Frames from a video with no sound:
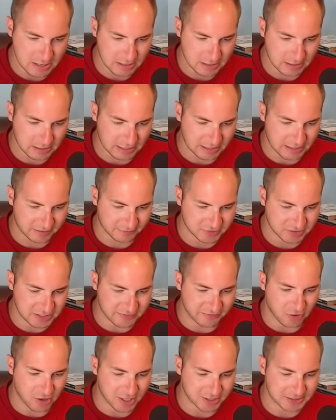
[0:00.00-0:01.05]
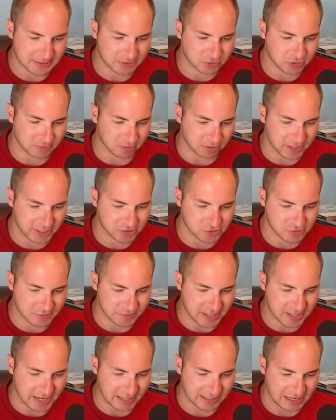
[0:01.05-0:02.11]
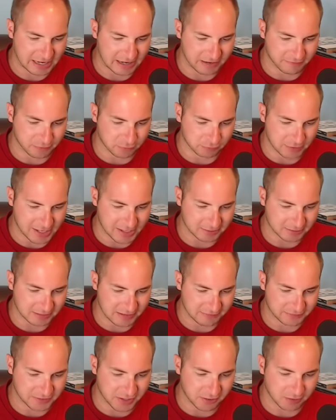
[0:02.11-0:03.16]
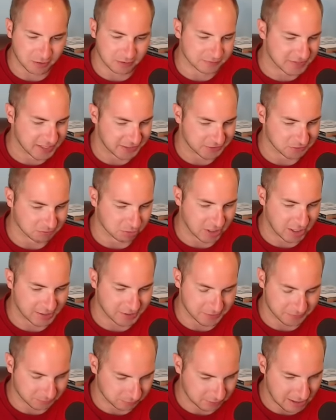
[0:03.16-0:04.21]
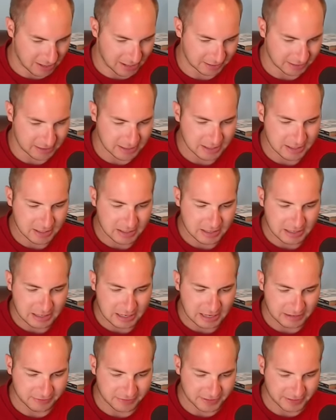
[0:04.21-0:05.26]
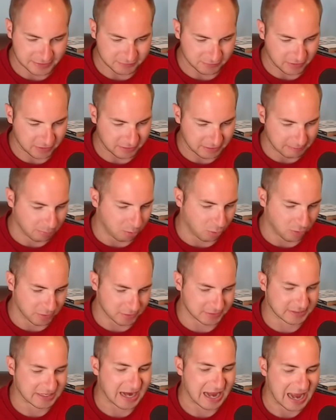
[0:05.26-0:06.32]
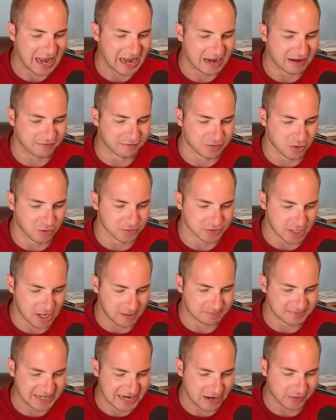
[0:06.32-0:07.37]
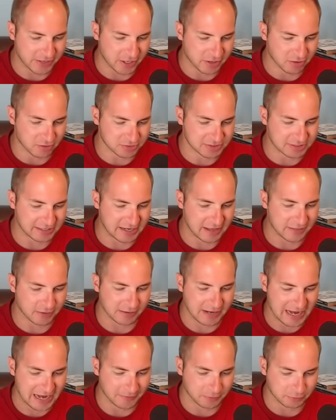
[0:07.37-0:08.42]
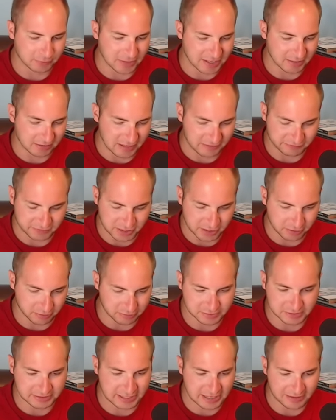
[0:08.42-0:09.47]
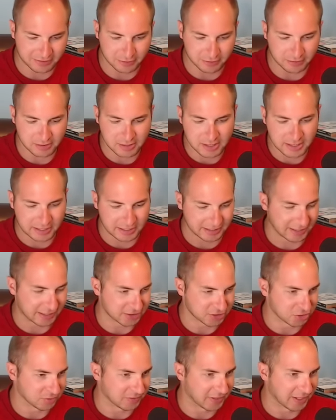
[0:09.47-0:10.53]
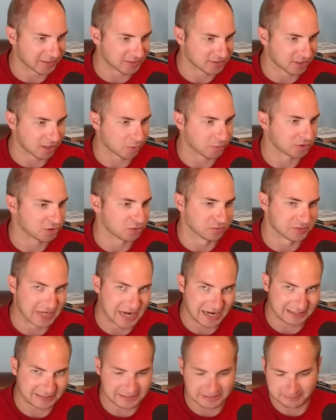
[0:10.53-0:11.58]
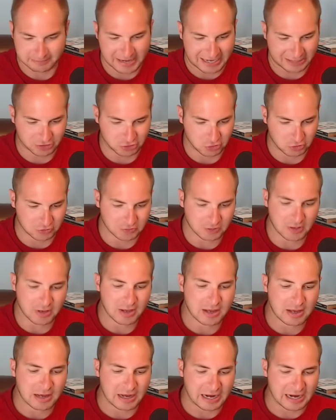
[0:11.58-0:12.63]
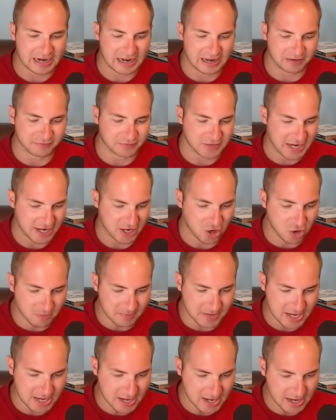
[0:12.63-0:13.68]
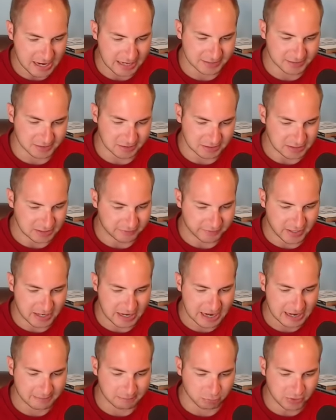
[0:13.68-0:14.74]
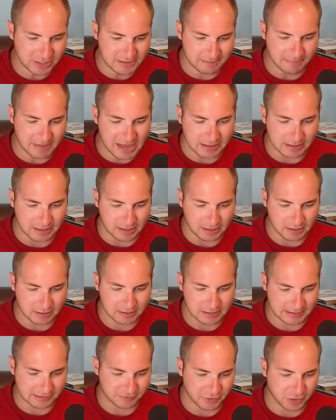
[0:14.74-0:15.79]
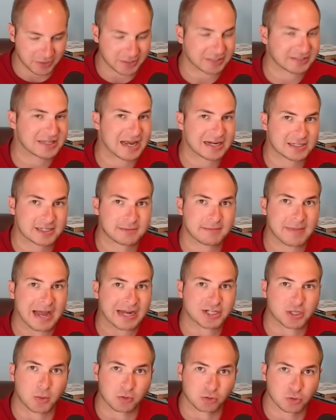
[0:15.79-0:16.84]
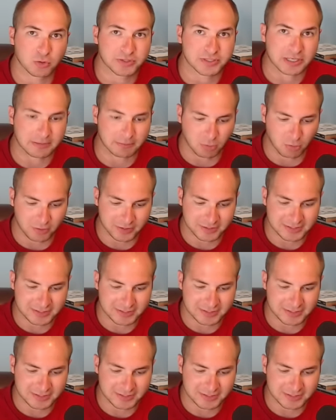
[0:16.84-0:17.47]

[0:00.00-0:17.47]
I have Steve Austin and Triple H in the deck. I have the right and left arrow of Daniel Bryan and The Rock. I think it's very important to have those up-down arrows together and the right-left arrows together in case you get stuck with two tag team matches. I have Naomi as the Diva and Brie Bella. And if they're in a tag team match, I won't lose any points.